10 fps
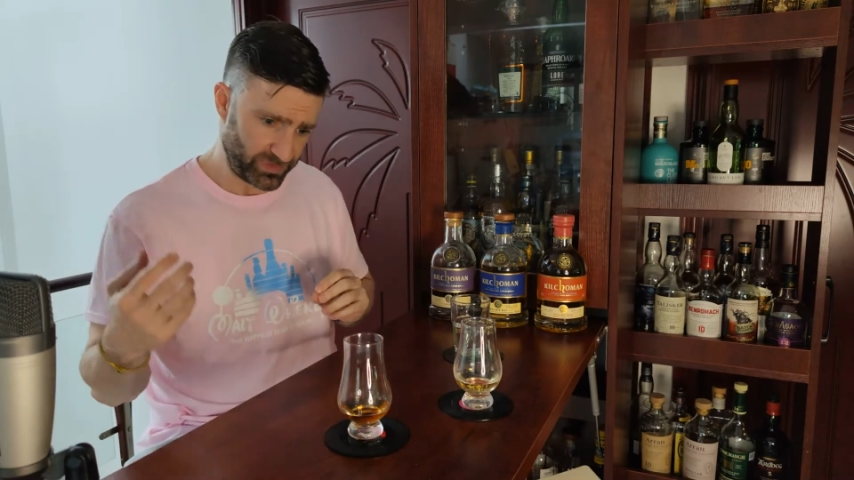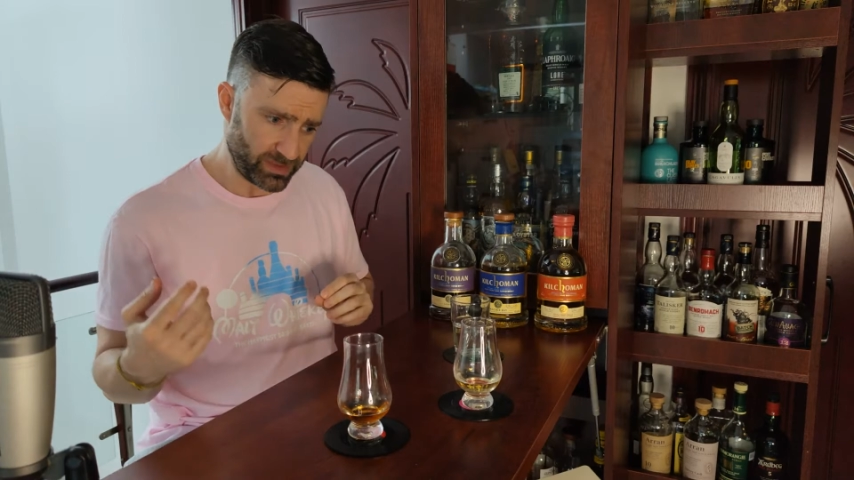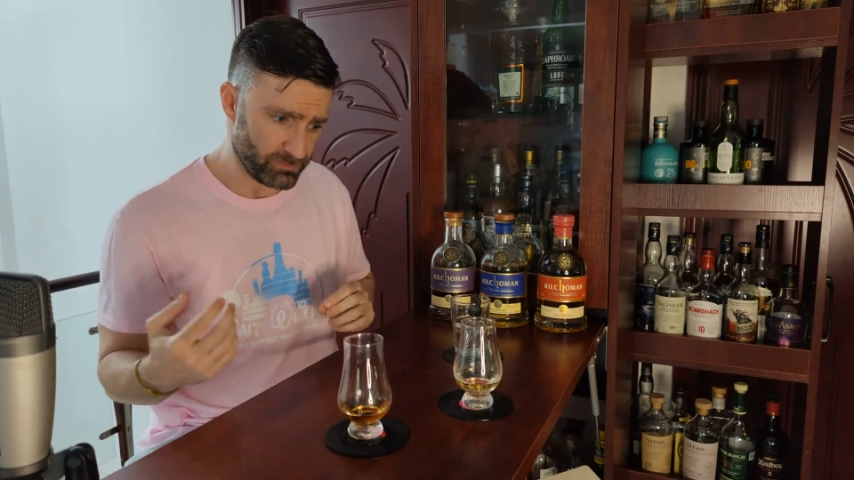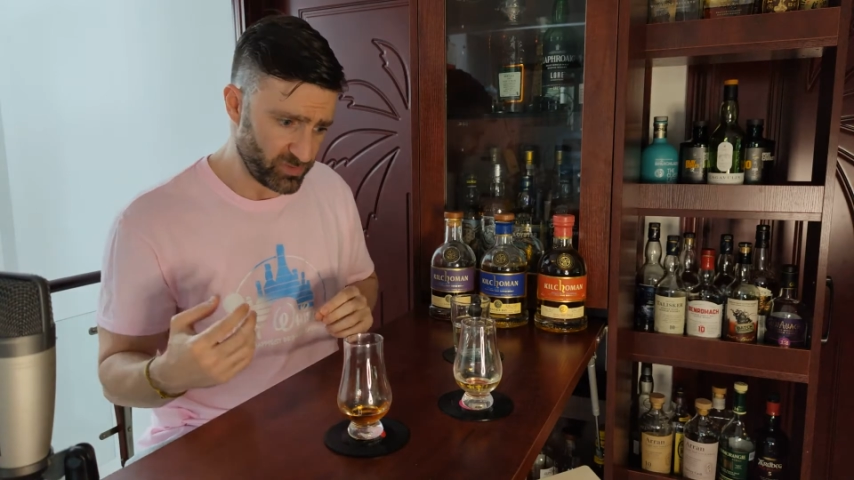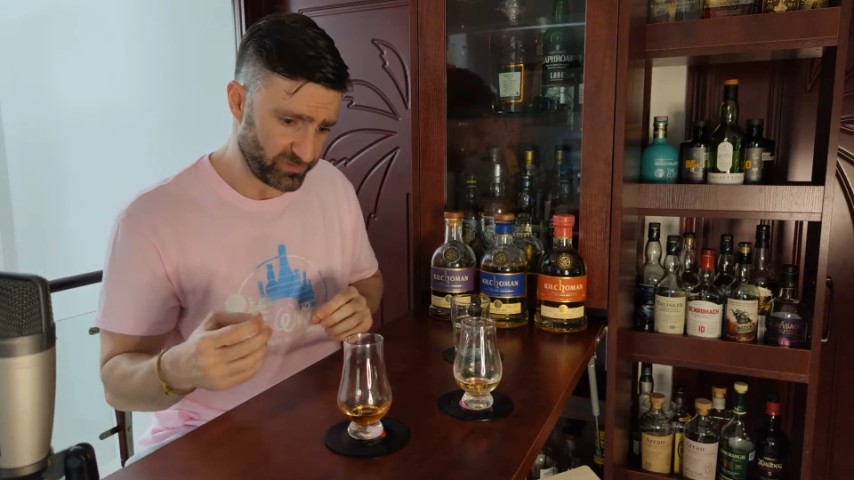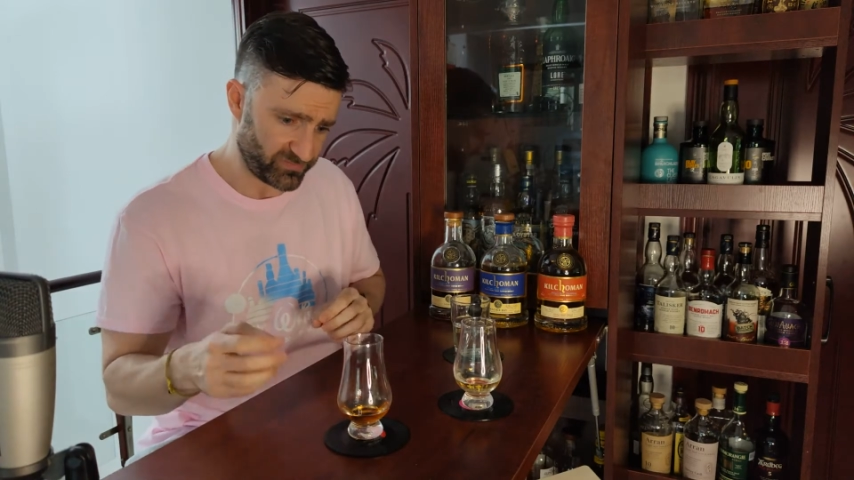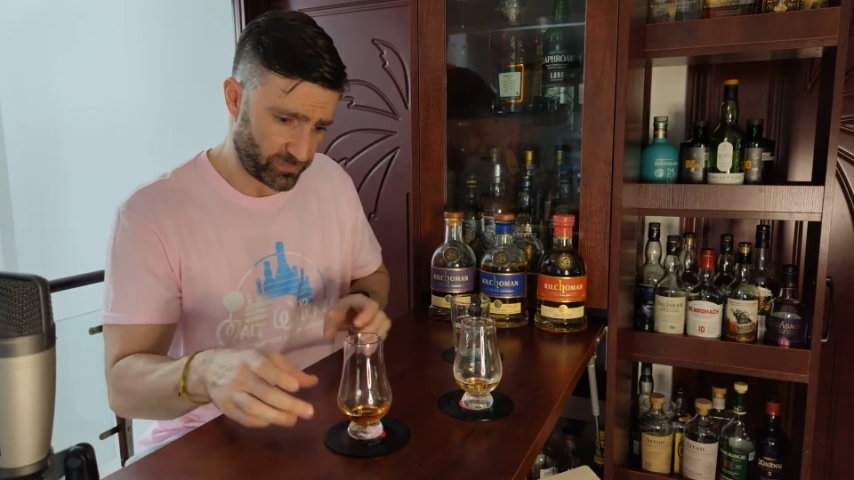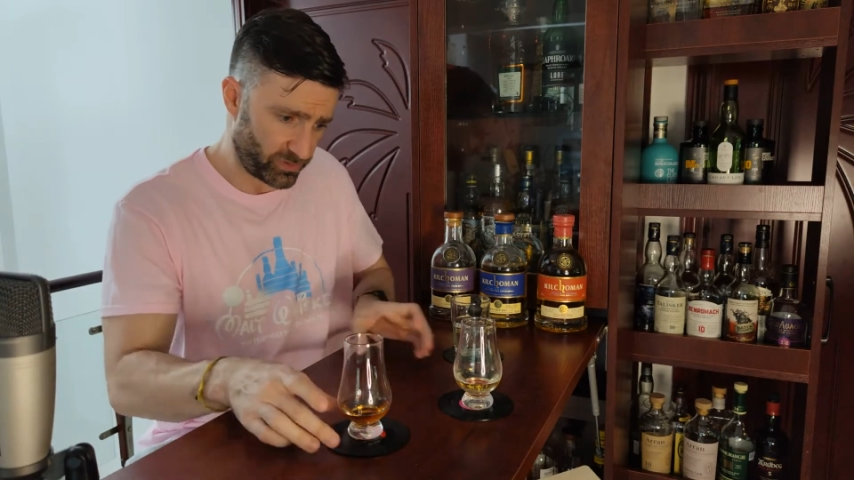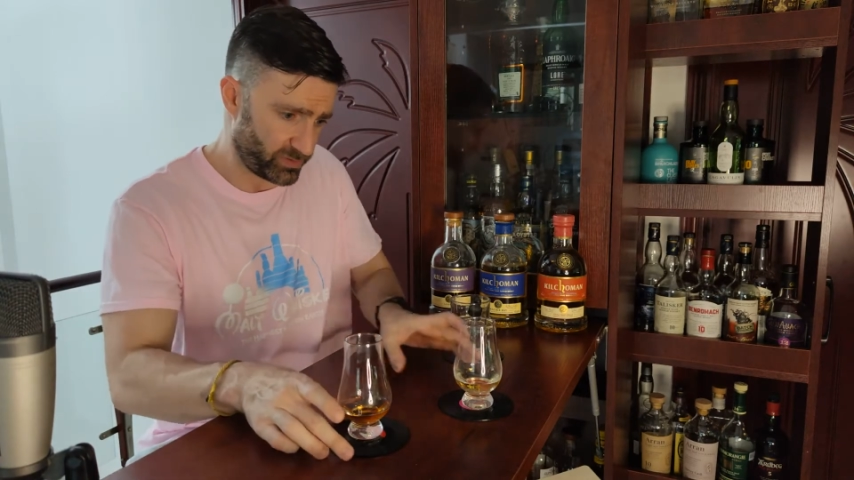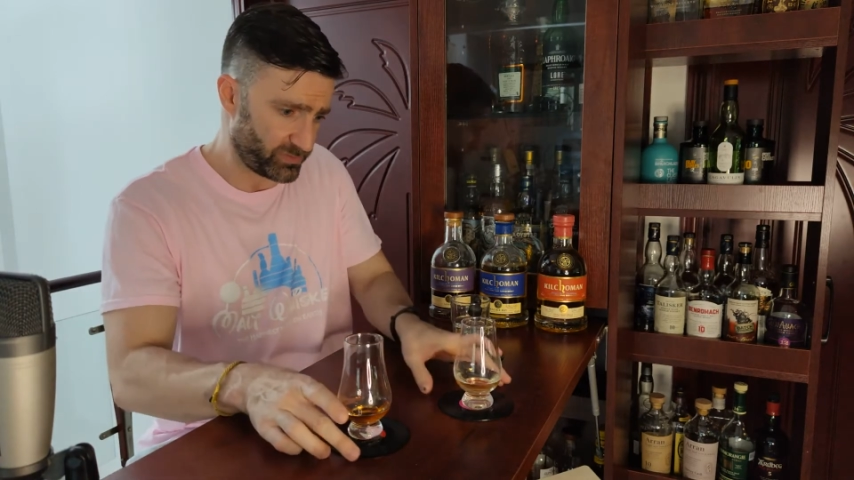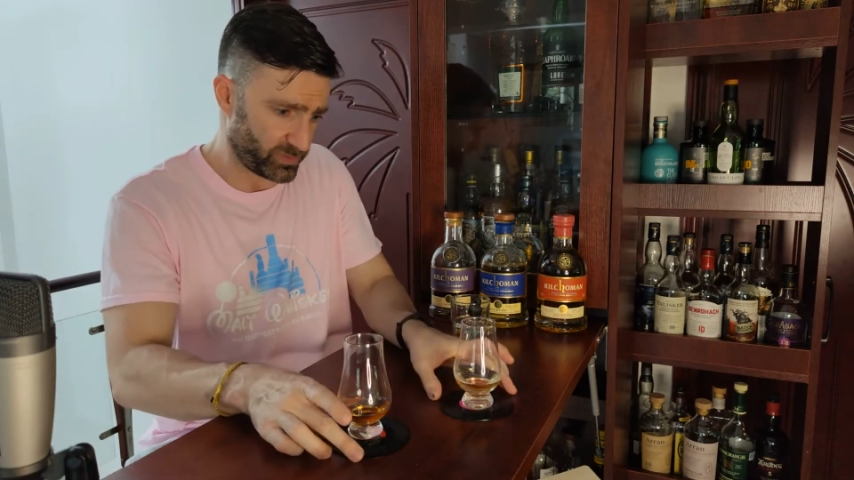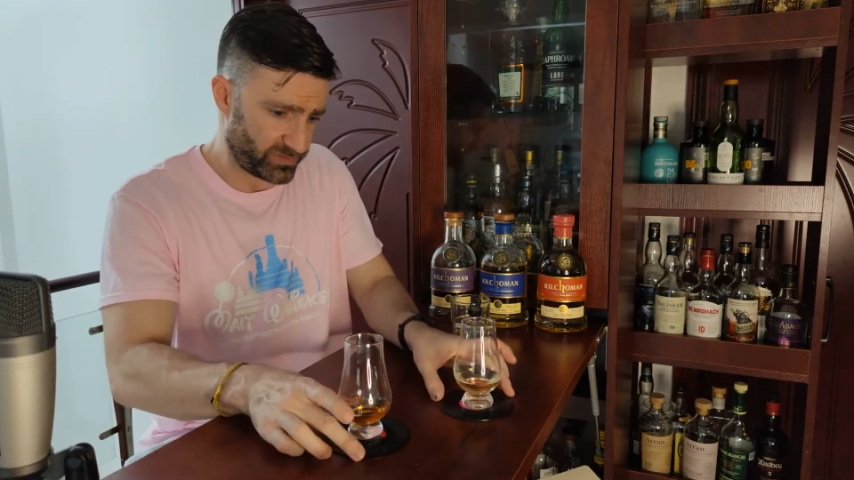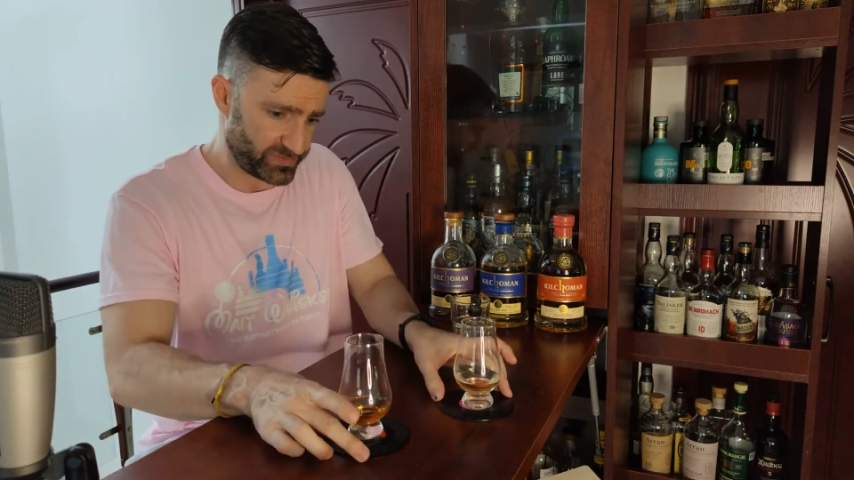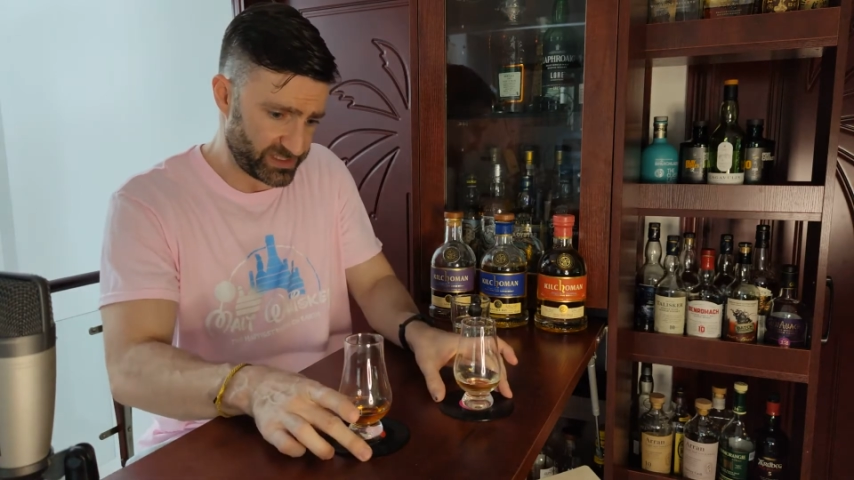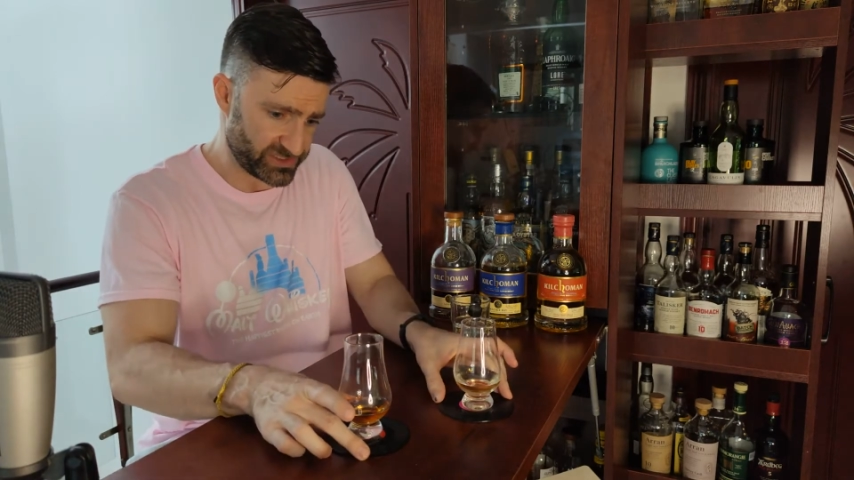moving forward
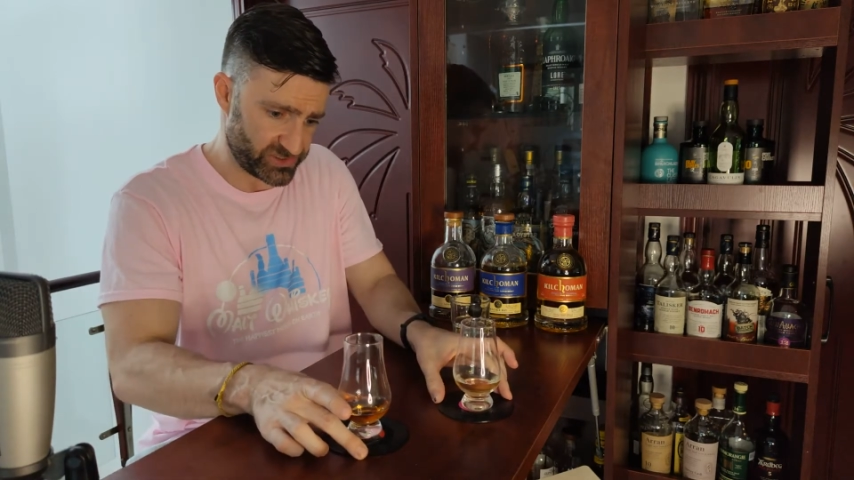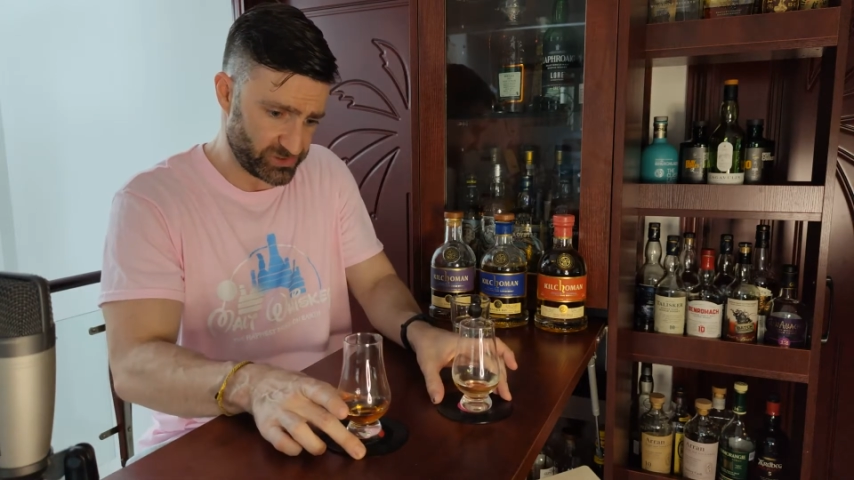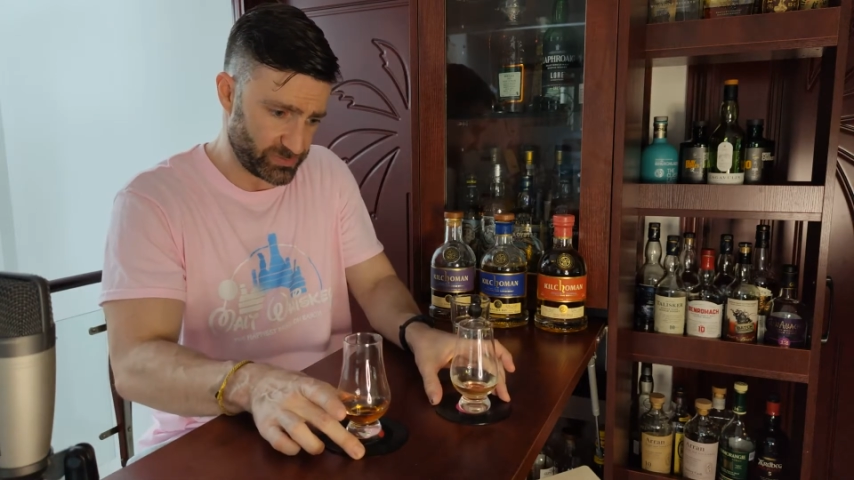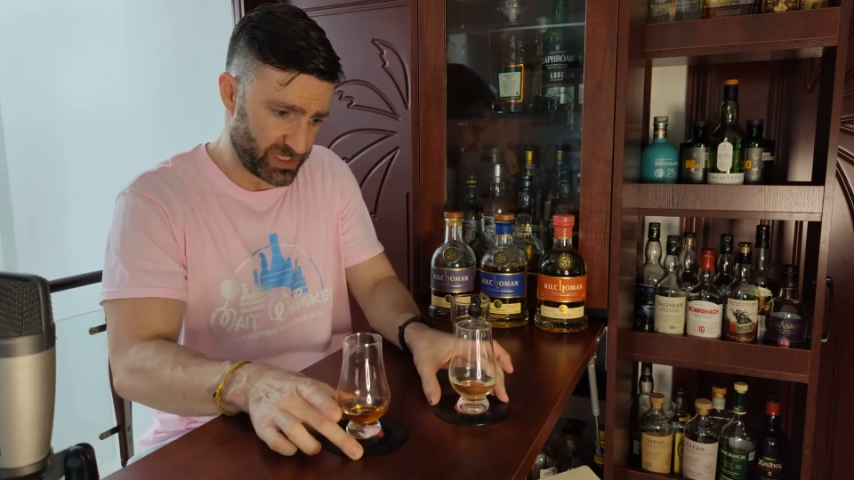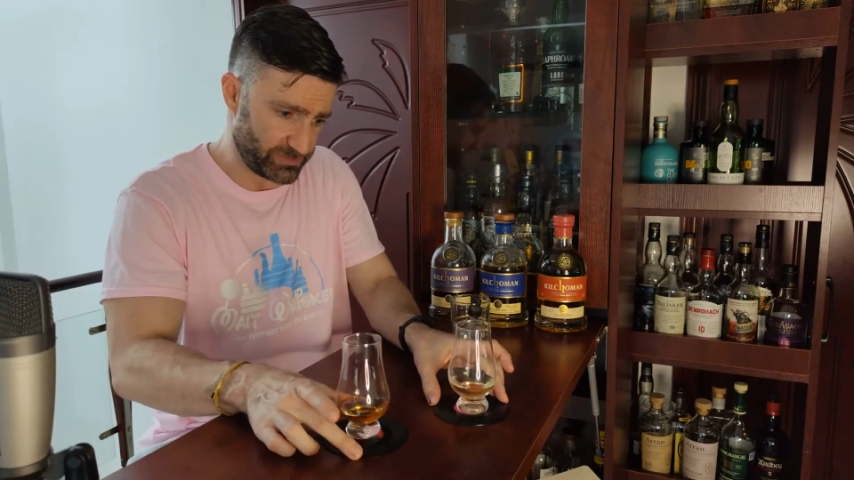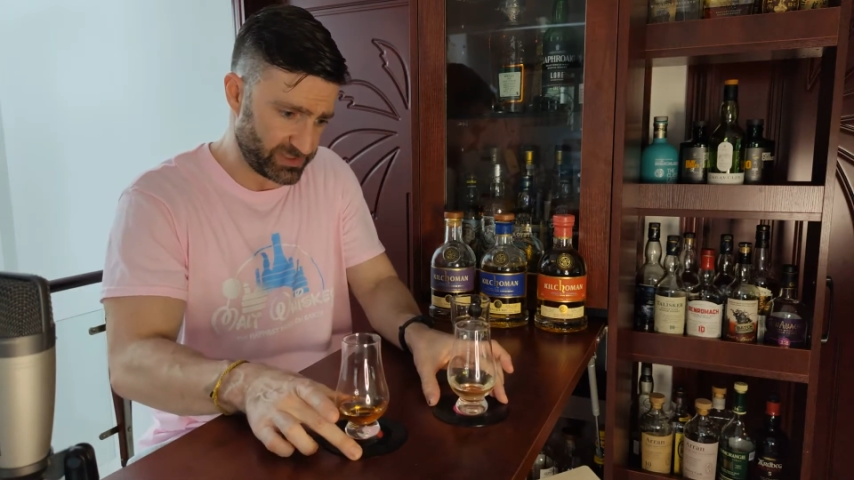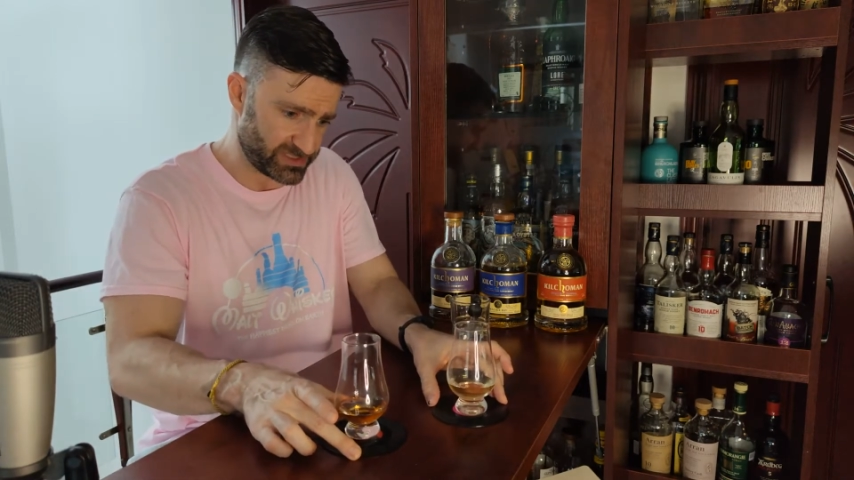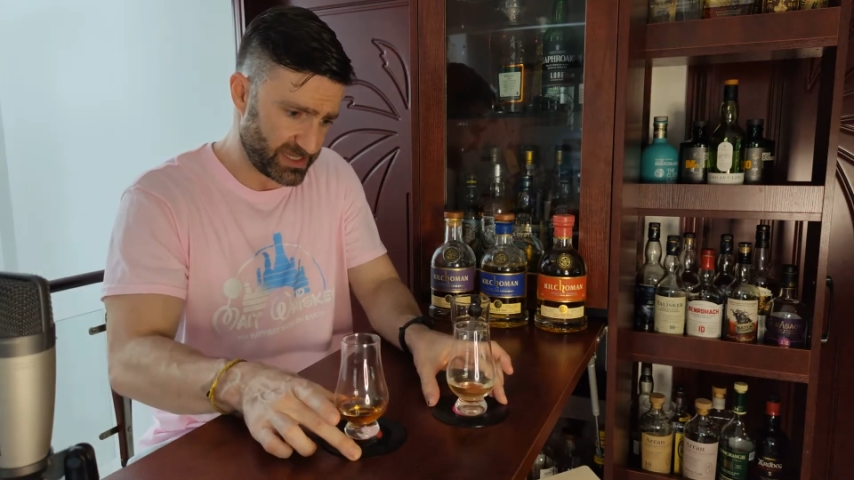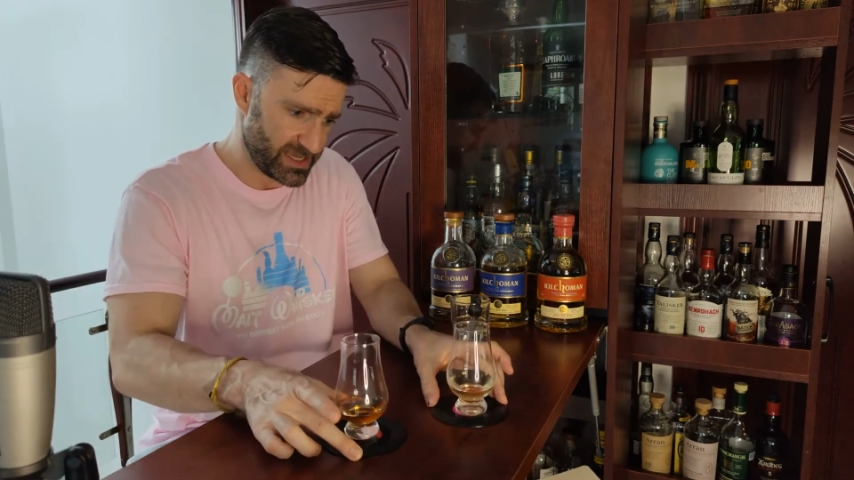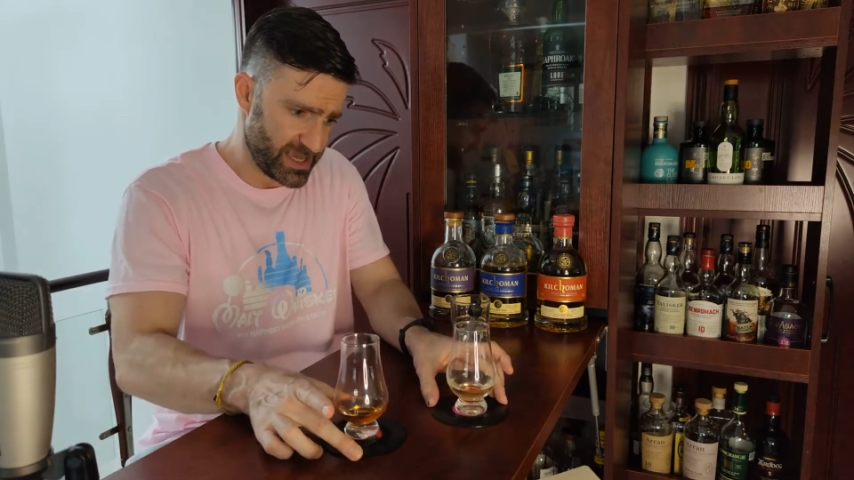with these two babies,